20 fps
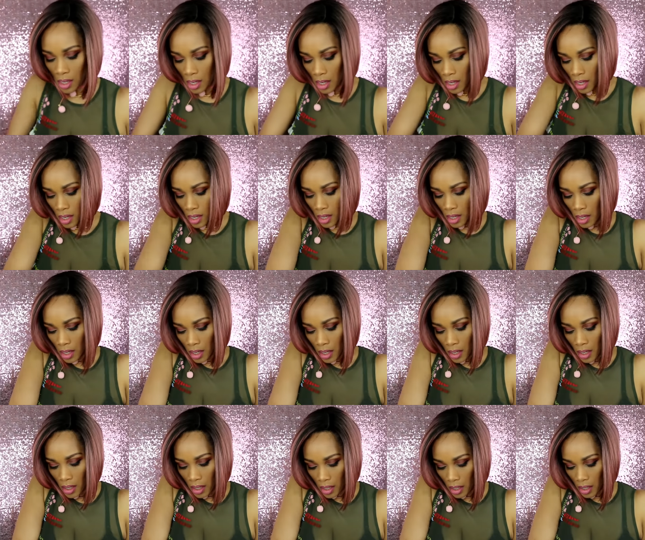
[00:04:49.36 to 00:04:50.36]

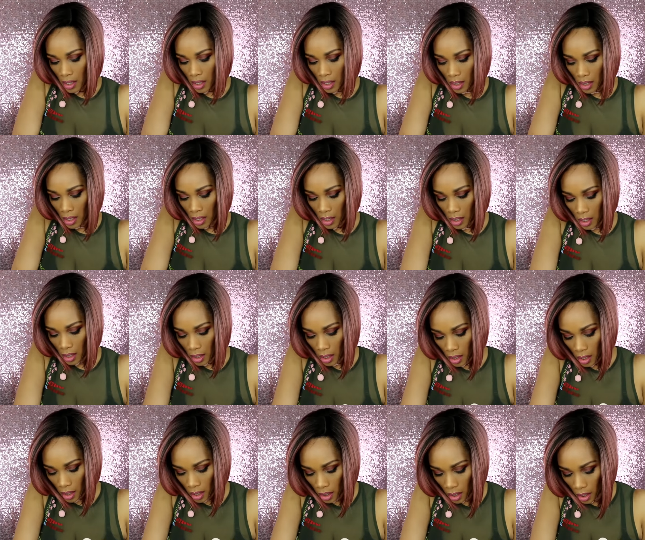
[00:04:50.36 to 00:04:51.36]

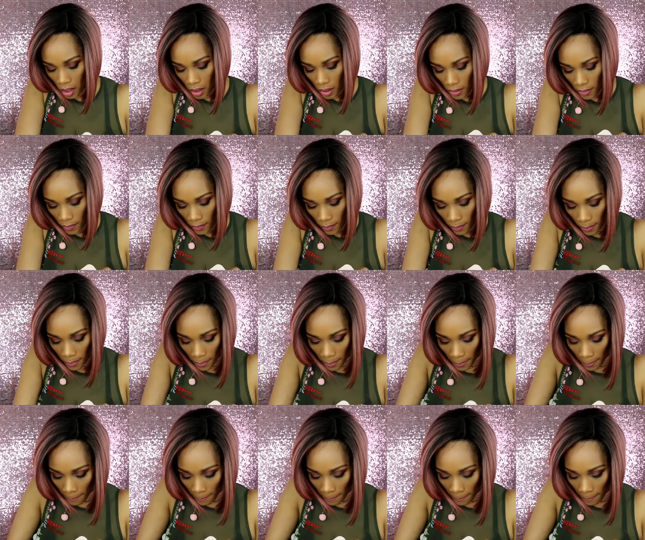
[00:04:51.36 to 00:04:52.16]
[no speech]